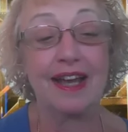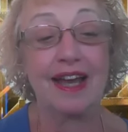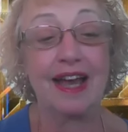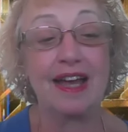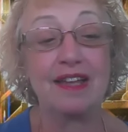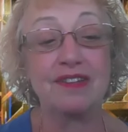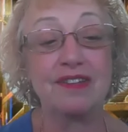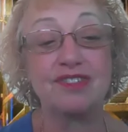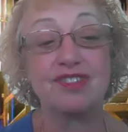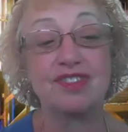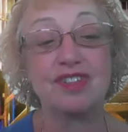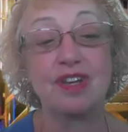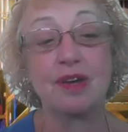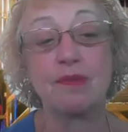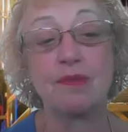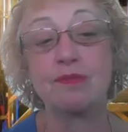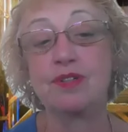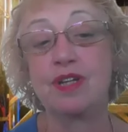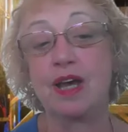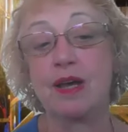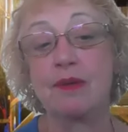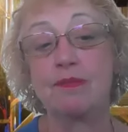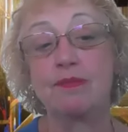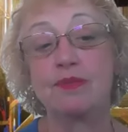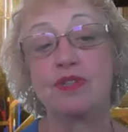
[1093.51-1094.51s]
And
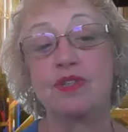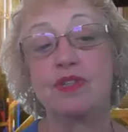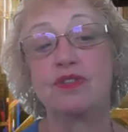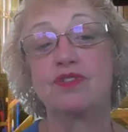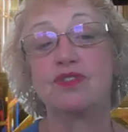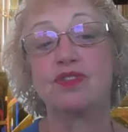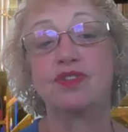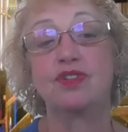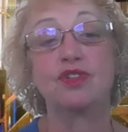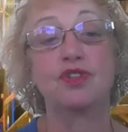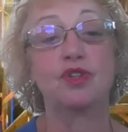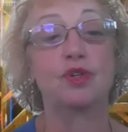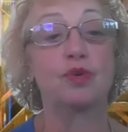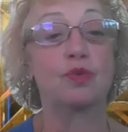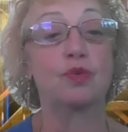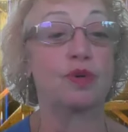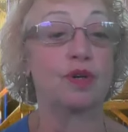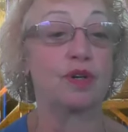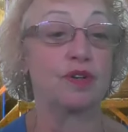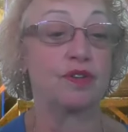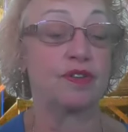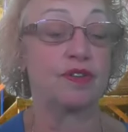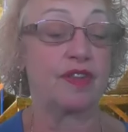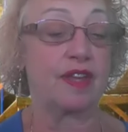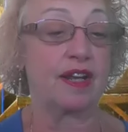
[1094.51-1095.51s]
sometimes it's a new
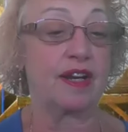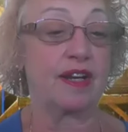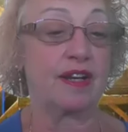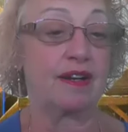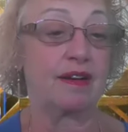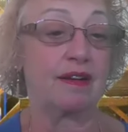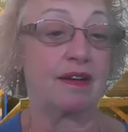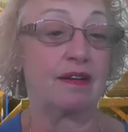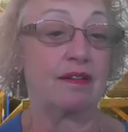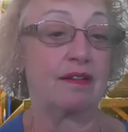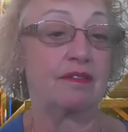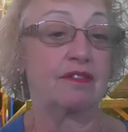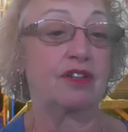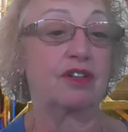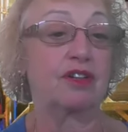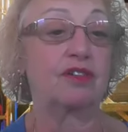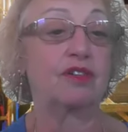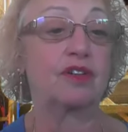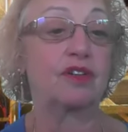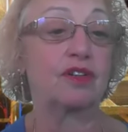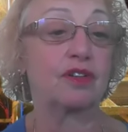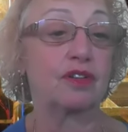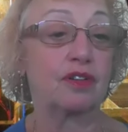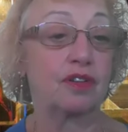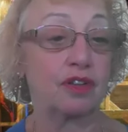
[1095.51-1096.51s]
word that they're
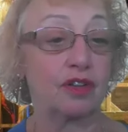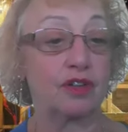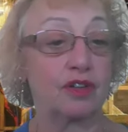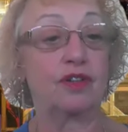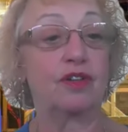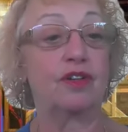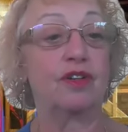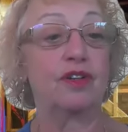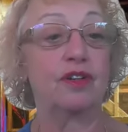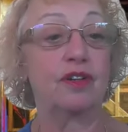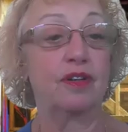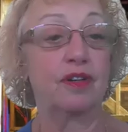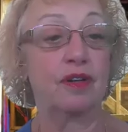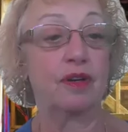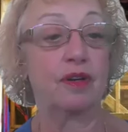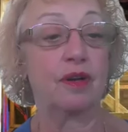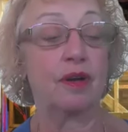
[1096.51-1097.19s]
going to learn.